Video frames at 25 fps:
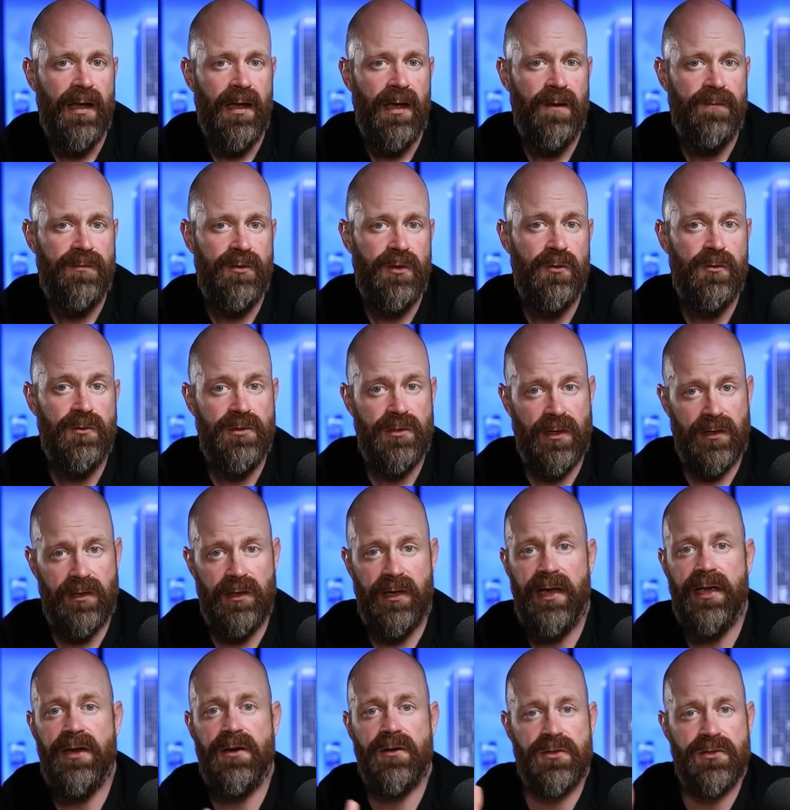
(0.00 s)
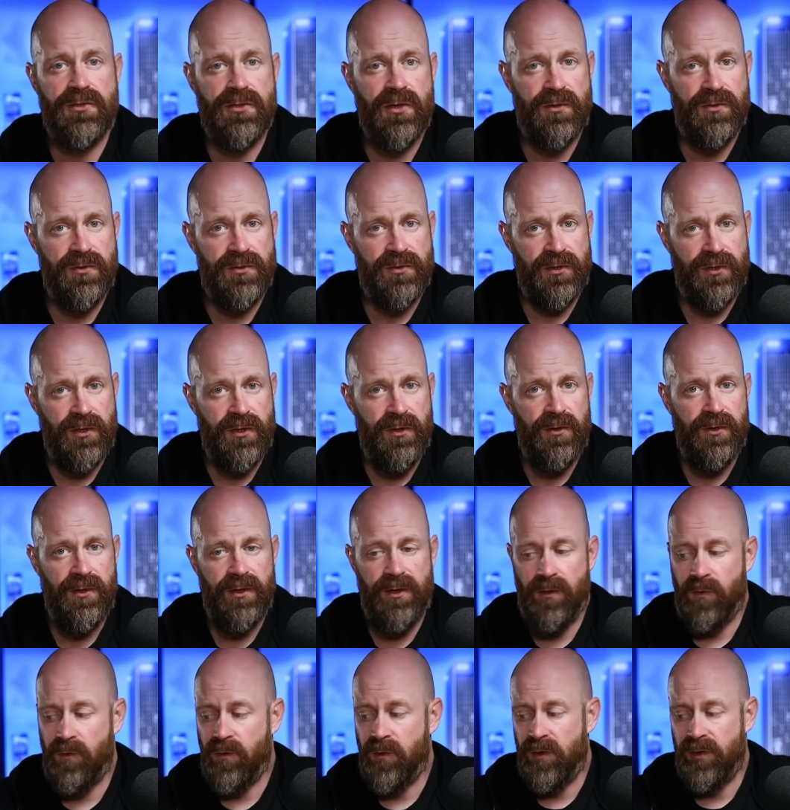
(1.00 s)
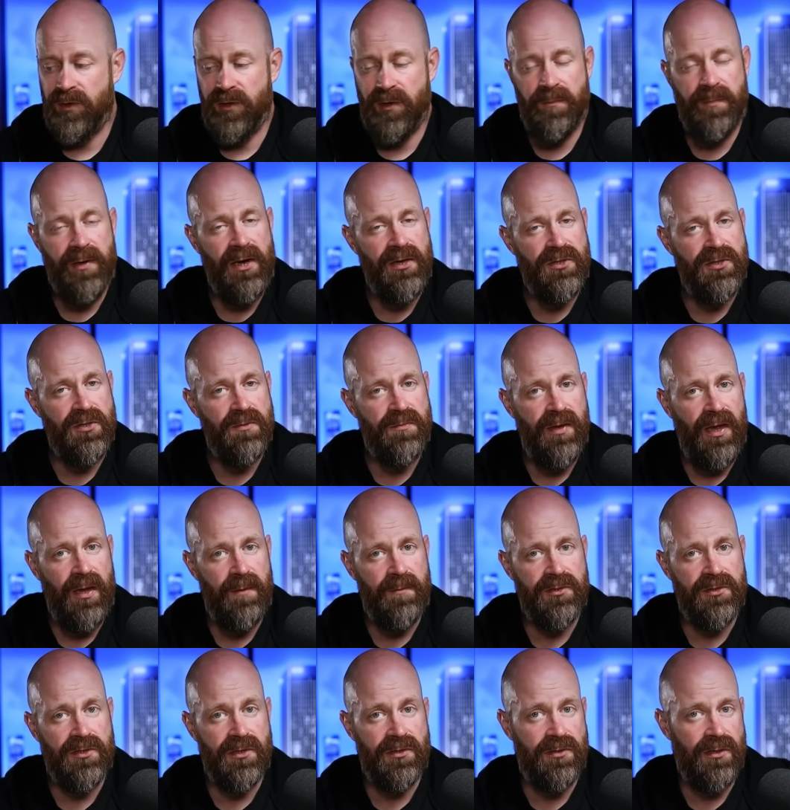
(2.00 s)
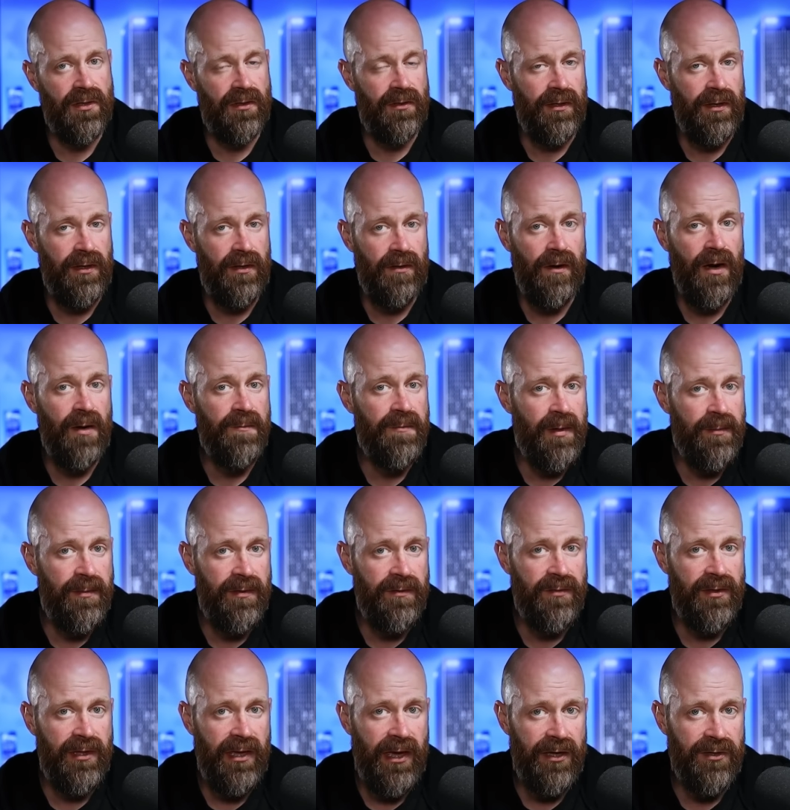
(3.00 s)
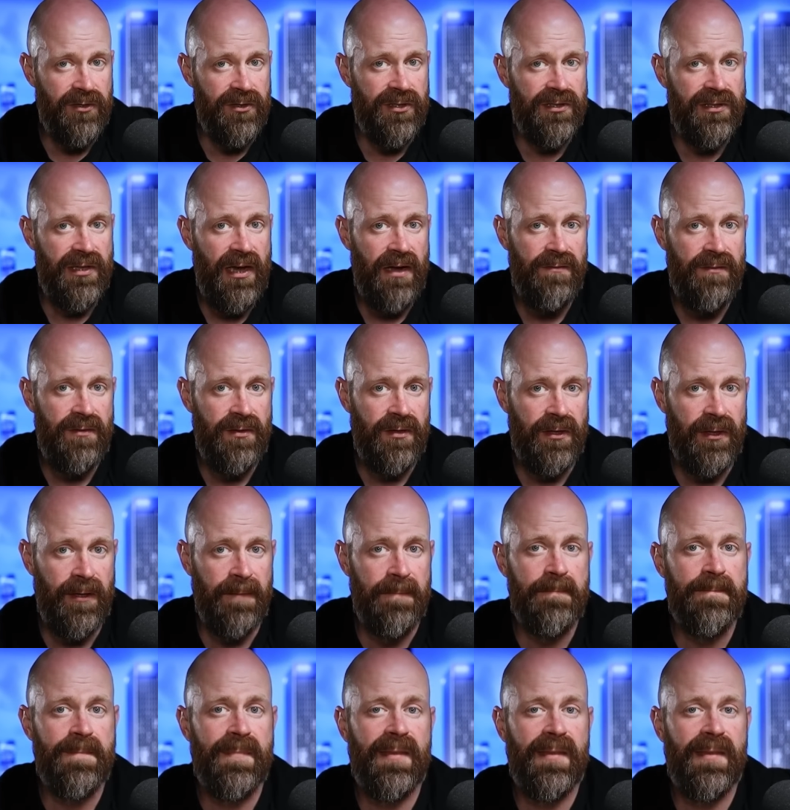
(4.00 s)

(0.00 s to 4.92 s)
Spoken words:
If you delay your Social Security or your pension payments until later on, maybe even age 70,